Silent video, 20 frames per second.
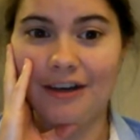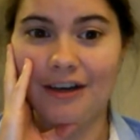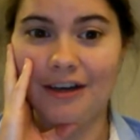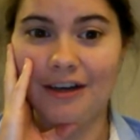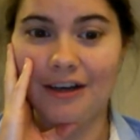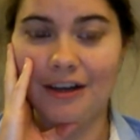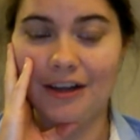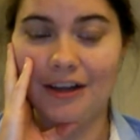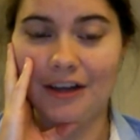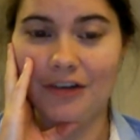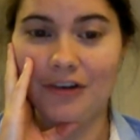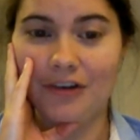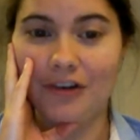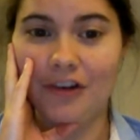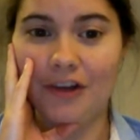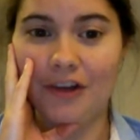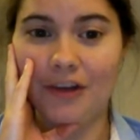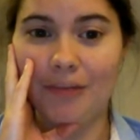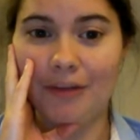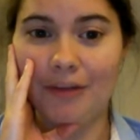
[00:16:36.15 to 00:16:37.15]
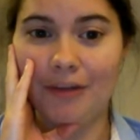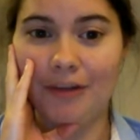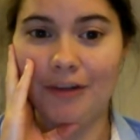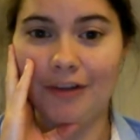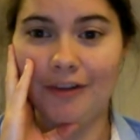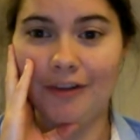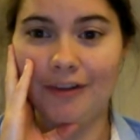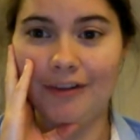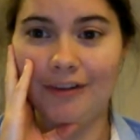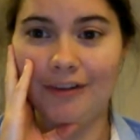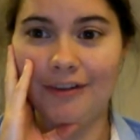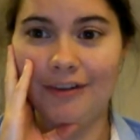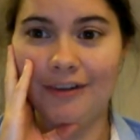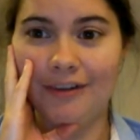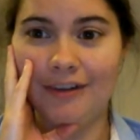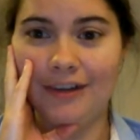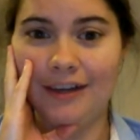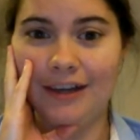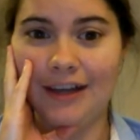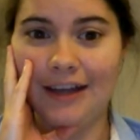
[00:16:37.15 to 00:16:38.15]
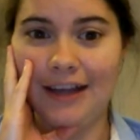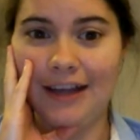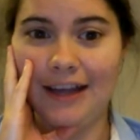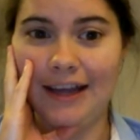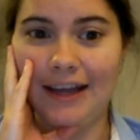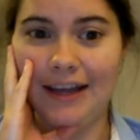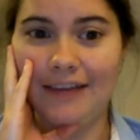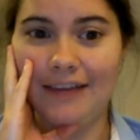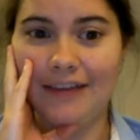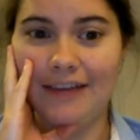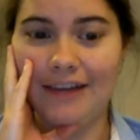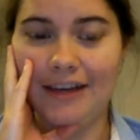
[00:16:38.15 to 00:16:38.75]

an electricity bill and